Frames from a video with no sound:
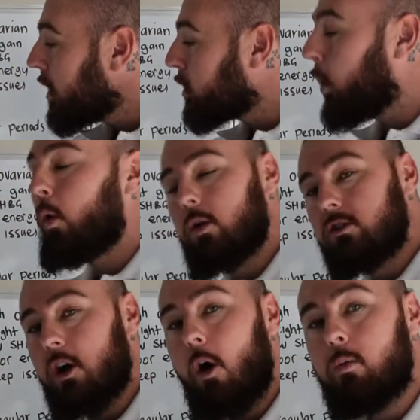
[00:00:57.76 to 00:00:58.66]

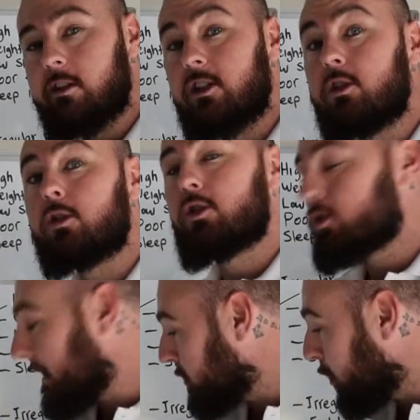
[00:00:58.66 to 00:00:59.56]
Cortisol, which is your
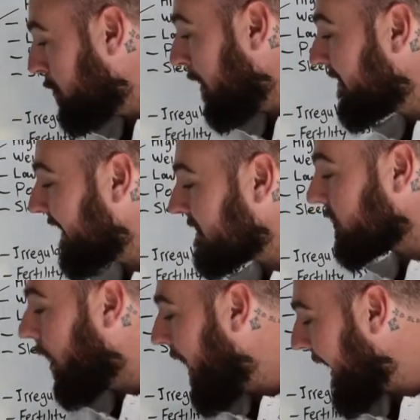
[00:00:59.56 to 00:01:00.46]
stress hormone, that is
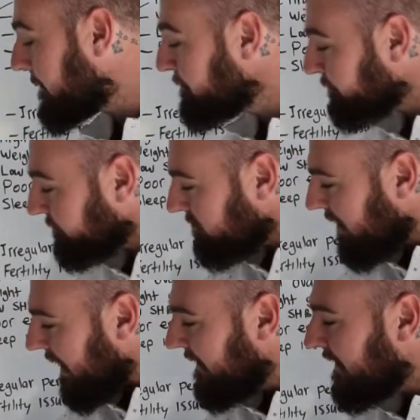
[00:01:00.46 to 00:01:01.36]
high.
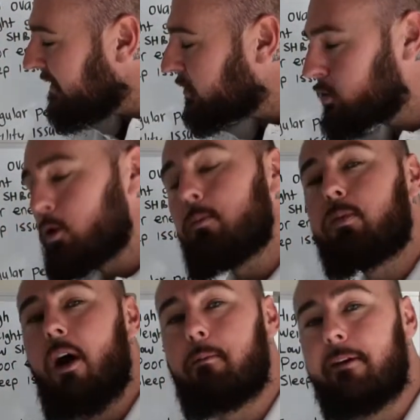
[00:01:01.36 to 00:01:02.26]
And then your two
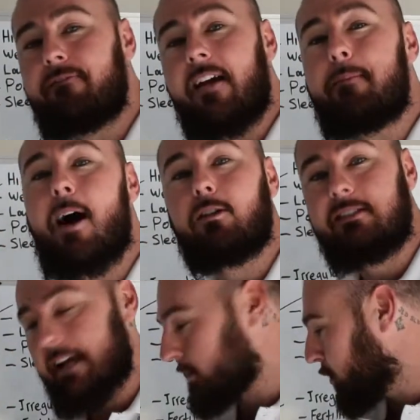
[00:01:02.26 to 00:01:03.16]
primary female
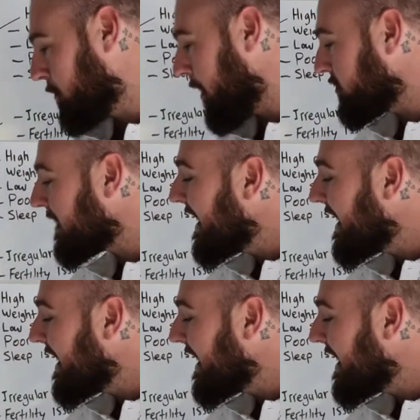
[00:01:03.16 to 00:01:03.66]
sex hormones,